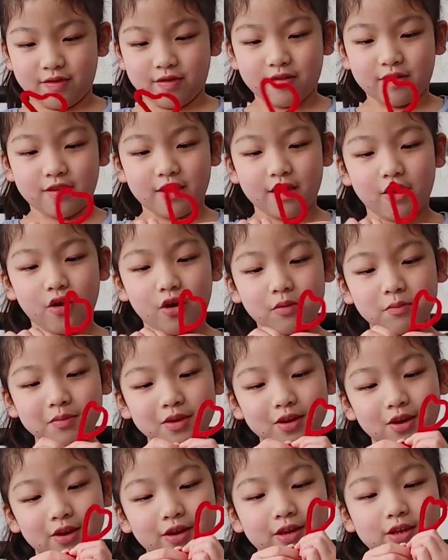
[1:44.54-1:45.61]
Now I'm
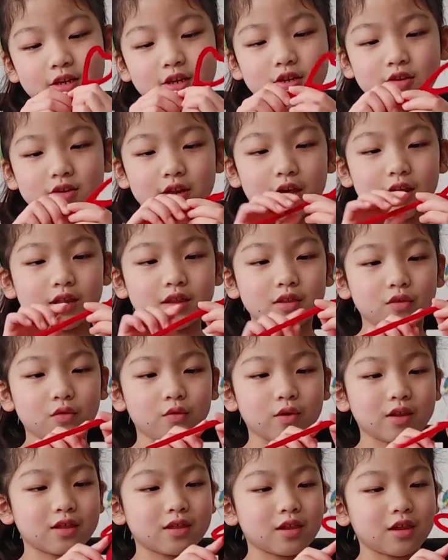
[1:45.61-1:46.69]
going to just
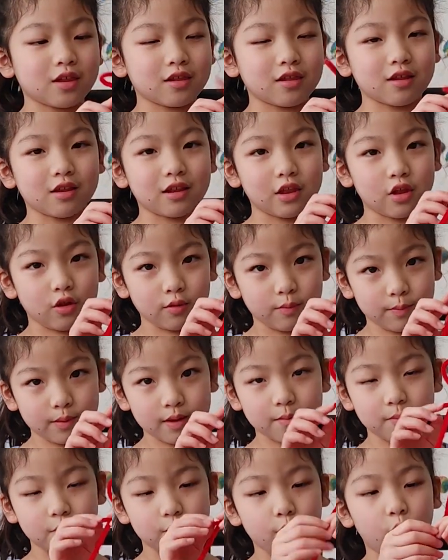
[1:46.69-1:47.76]
twist this a little
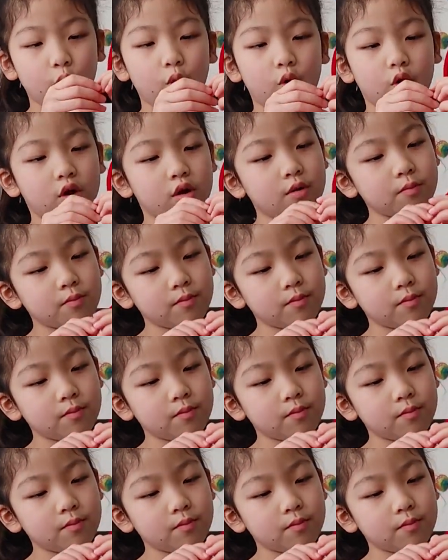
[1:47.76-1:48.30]
bit more.